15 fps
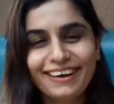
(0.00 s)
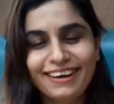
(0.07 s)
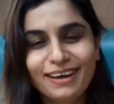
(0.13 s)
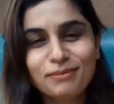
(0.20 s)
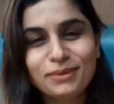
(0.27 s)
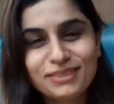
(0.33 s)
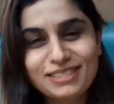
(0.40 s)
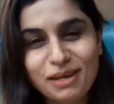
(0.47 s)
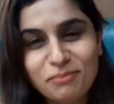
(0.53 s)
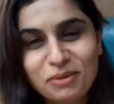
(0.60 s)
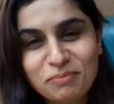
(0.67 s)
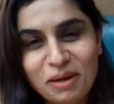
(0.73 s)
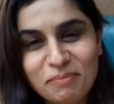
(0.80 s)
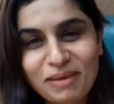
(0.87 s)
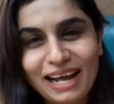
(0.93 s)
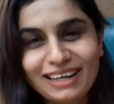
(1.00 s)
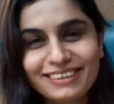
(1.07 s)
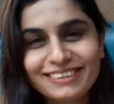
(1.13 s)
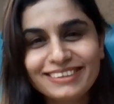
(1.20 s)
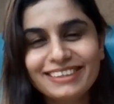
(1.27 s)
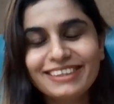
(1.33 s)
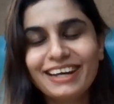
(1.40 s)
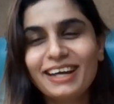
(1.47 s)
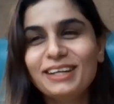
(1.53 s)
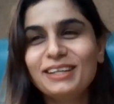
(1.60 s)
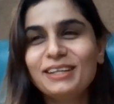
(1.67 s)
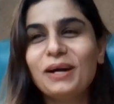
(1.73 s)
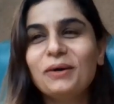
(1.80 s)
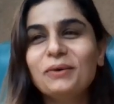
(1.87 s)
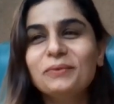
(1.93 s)
because I'm in my balcony right
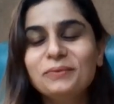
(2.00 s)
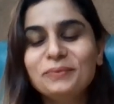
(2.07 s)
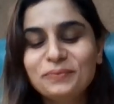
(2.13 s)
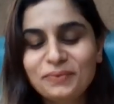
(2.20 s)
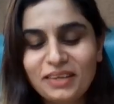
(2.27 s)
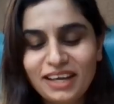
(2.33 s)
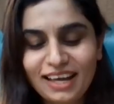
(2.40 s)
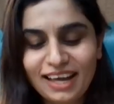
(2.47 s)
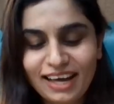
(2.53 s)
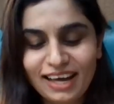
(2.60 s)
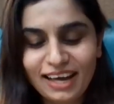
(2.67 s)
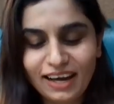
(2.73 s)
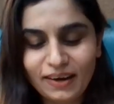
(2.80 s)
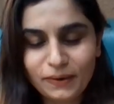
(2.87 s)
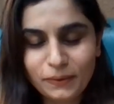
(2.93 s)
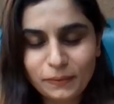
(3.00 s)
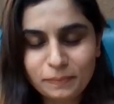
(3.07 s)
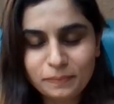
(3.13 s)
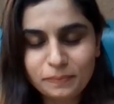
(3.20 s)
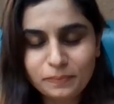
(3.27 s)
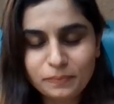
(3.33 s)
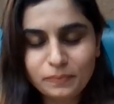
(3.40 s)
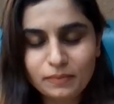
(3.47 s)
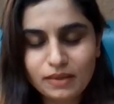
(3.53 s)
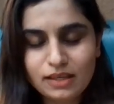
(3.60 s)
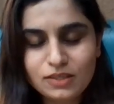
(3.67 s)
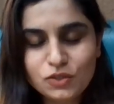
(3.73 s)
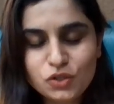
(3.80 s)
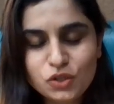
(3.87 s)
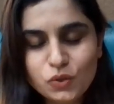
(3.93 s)
now. Um,
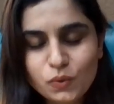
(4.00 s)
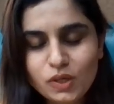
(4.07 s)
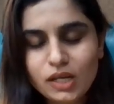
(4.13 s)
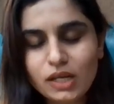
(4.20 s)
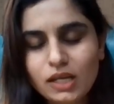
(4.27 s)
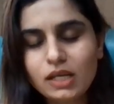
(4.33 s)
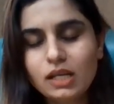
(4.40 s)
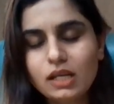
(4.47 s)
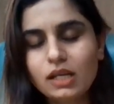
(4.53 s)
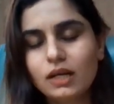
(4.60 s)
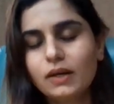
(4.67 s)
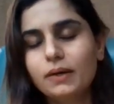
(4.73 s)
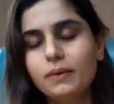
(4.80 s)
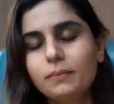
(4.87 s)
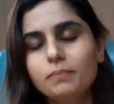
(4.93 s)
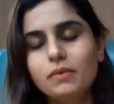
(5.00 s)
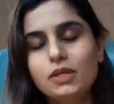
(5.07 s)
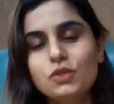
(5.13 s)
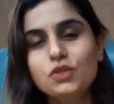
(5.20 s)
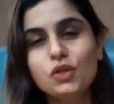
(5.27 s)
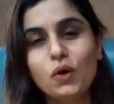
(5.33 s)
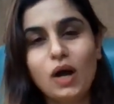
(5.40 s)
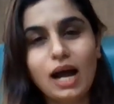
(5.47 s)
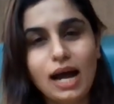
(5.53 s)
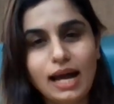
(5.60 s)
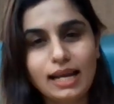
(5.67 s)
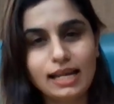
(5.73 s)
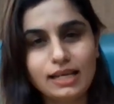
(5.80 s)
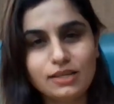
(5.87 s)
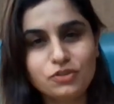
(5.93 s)
is tune in into your
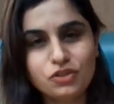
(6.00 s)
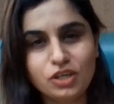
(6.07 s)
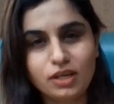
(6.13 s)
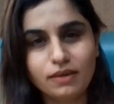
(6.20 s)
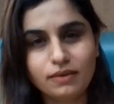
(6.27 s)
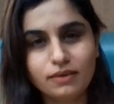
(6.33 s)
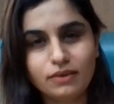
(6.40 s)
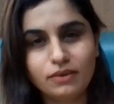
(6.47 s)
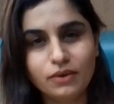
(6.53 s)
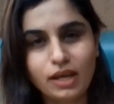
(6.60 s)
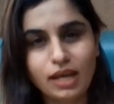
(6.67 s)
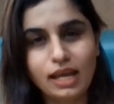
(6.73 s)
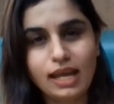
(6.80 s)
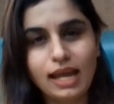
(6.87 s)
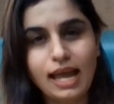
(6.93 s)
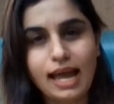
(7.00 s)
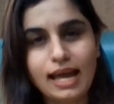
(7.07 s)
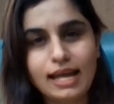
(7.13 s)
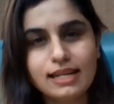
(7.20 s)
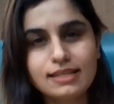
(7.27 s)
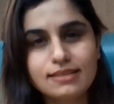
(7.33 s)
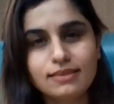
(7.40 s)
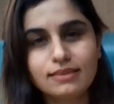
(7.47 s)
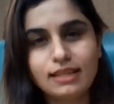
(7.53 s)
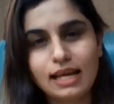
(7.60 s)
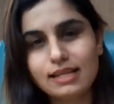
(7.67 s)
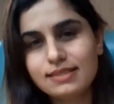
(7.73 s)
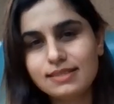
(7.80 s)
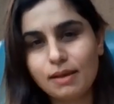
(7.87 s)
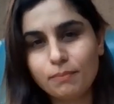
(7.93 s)
heart energy, okay? And that
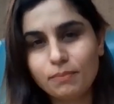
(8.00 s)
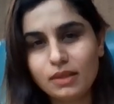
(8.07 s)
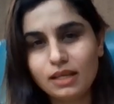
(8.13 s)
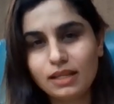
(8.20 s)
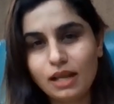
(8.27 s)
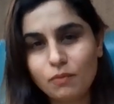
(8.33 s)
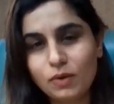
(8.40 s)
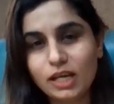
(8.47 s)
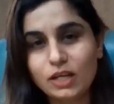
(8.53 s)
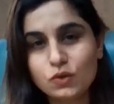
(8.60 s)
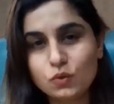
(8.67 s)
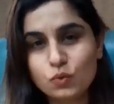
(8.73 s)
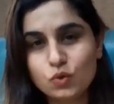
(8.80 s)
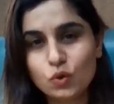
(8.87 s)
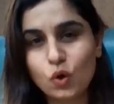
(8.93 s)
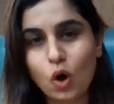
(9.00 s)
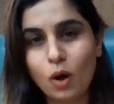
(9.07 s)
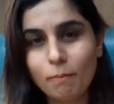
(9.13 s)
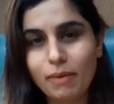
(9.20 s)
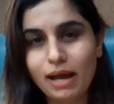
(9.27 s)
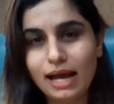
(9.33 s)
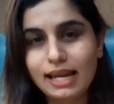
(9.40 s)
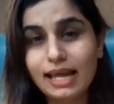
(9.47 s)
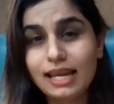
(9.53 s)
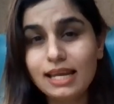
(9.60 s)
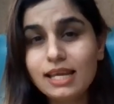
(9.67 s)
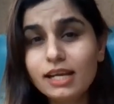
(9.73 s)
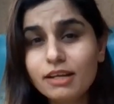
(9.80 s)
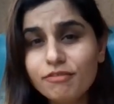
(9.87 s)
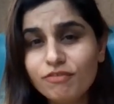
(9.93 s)
is something that we can do to combat any
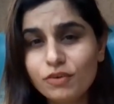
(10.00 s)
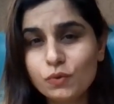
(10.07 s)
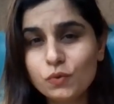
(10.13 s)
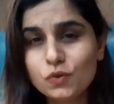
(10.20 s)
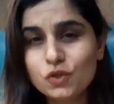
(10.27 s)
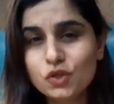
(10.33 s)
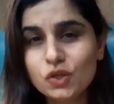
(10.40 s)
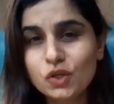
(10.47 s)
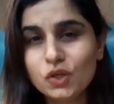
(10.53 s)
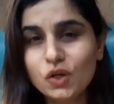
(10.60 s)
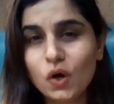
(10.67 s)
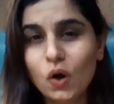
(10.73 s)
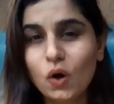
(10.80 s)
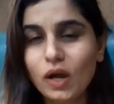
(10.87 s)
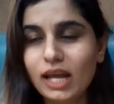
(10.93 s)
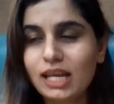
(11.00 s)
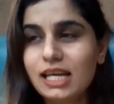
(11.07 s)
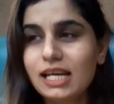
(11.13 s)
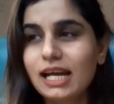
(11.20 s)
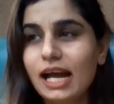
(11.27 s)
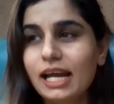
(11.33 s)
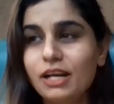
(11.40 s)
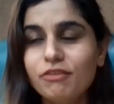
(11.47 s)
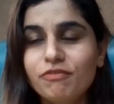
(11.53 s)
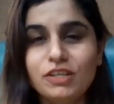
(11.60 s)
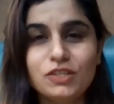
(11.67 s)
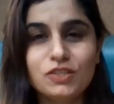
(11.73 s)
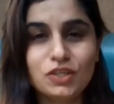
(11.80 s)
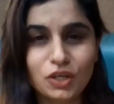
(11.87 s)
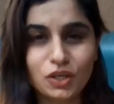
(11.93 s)
confusion or any kind of
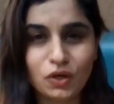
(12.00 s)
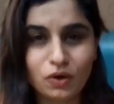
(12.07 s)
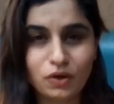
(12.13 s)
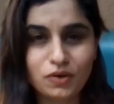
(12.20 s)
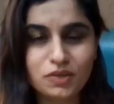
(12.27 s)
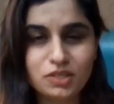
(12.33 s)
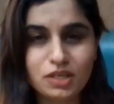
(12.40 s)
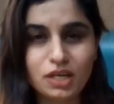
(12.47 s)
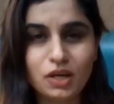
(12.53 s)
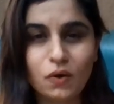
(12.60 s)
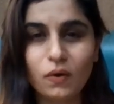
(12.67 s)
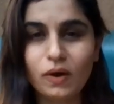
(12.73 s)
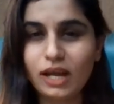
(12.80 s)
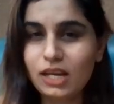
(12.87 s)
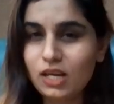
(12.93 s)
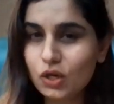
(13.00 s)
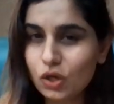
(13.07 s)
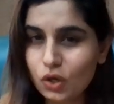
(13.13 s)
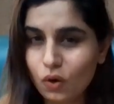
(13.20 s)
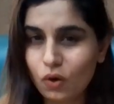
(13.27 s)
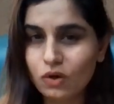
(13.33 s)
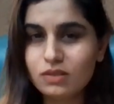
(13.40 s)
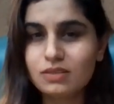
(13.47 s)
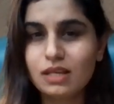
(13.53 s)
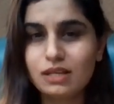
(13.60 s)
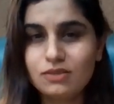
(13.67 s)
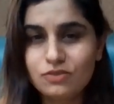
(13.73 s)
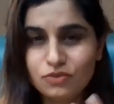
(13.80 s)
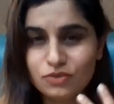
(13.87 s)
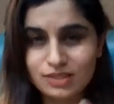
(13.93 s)
insecurity or any chaos that
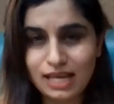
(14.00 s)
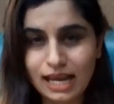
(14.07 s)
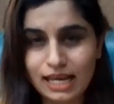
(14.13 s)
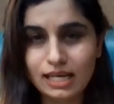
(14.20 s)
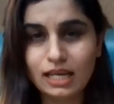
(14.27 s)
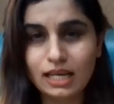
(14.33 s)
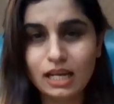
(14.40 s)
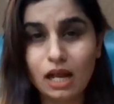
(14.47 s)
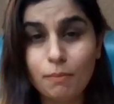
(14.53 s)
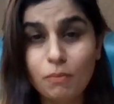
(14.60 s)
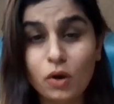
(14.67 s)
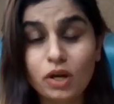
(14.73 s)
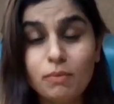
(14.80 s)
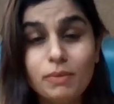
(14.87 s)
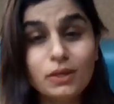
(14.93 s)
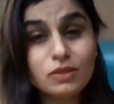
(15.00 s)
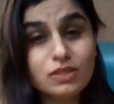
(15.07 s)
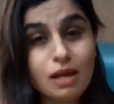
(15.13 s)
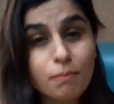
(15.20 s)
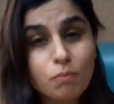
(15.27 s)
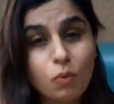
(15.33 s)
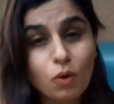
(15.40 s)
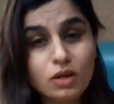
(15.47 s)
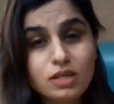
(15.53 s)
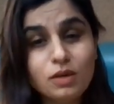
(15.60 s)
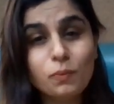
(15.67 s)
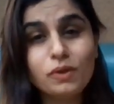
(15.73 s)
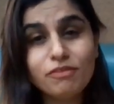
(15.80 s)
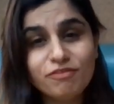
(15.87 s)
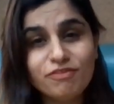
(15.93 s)
is residing in our body, because our body
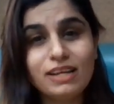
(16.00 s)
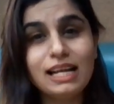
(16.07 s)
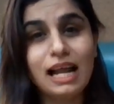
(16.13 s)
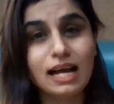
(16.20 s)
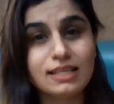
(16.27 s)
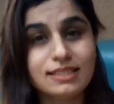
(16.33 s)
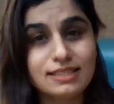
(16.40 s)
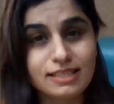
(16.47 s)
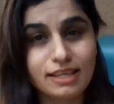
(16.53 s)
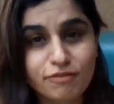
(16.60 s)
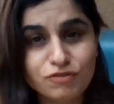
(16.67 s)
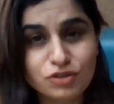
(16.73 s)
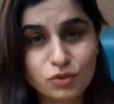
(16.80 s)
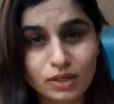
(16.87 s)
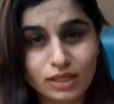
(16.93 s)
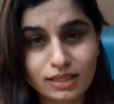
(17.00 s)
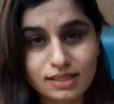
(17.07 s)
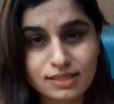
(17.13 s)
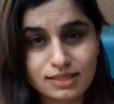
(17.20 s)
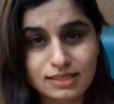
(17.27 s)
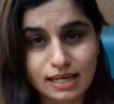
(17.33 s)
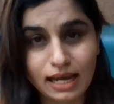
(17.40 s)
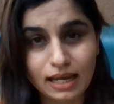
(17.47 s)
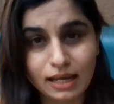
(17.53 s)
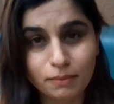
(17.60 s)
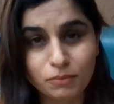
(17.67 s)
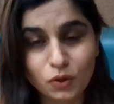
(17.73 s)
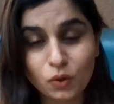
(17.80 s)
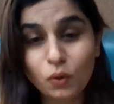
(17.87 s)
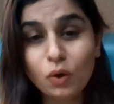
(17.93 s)
will feel unsafe during this time.
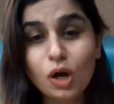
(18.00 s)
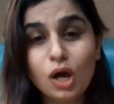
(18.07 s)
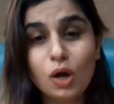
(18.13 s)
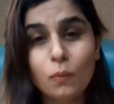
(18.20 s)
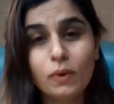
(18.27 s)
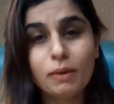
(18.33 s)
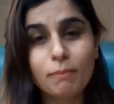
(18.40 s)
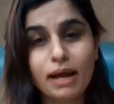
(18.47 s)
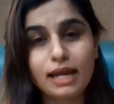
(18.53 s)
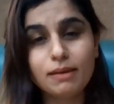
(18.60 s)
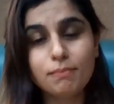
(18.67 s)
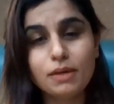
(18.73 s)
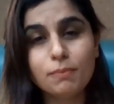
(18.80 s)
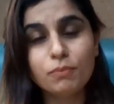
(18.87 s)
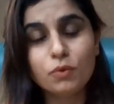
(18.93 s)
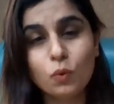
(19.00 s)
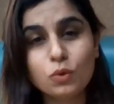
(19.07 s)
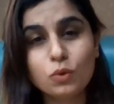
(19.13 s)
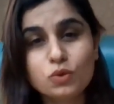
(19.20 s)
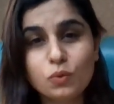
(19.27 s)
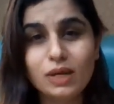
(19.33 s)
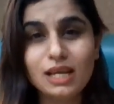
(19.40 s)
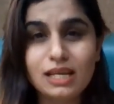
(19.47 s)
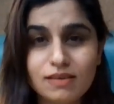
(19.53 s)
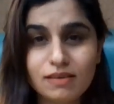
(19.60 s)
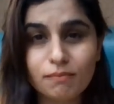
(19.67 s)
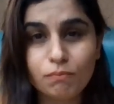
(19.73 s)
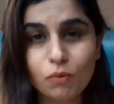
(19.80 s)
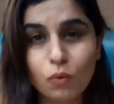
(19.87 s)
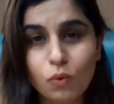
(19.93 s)
We might be prone to eating
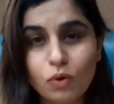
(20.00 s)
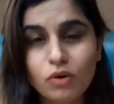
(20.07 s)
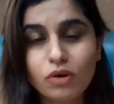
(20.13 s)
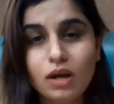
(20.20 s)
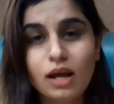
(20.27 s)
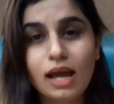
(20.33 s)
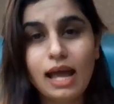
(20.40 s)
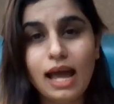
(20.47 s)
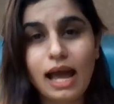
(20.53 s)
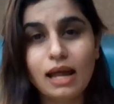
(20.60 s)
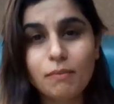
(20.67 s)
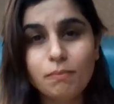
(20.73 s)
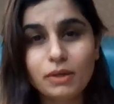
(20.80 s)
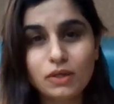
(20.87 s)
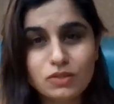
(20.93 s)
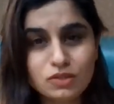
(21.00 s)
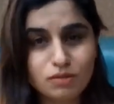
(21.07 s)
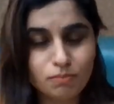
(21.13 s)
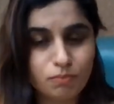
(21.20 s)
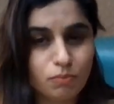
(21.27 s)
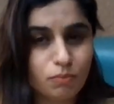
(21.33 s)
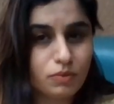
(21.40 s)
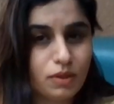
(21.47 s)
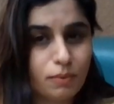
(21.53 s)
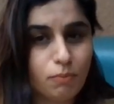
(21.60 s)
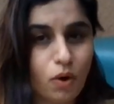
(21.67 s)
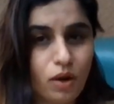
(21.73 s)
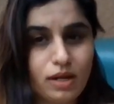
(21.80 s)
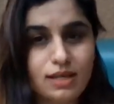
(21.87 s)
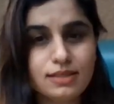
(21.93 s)
more, and because the
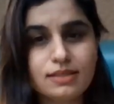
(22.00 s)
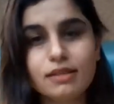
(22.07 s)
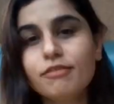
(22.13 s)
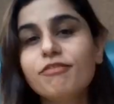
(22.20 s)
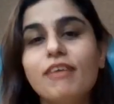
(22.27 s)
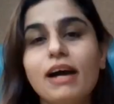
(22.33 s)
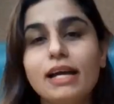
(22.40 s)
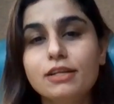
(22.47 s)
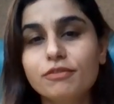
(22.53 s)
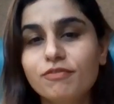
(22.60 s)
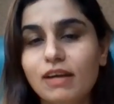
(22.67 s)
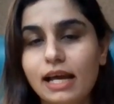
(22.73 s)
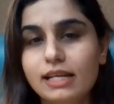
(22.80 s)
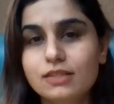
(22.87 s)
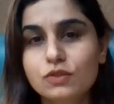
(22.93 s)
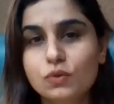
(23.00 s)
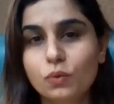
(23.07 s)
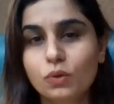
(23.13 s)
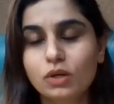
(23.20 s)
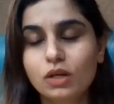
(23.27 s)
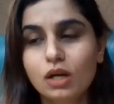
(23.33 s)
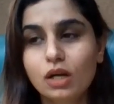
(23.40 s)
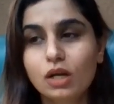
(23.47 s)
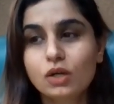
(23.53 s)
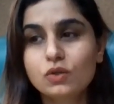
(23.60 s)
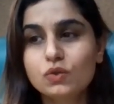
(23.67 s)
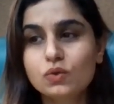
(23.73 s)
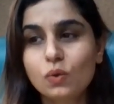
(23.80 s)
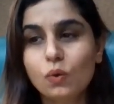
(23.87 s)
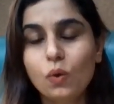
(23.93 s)
body is in a fight or flight zone.
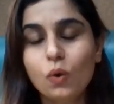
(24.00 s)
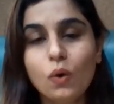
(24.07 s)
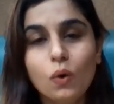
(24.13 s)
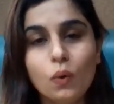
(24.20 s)
So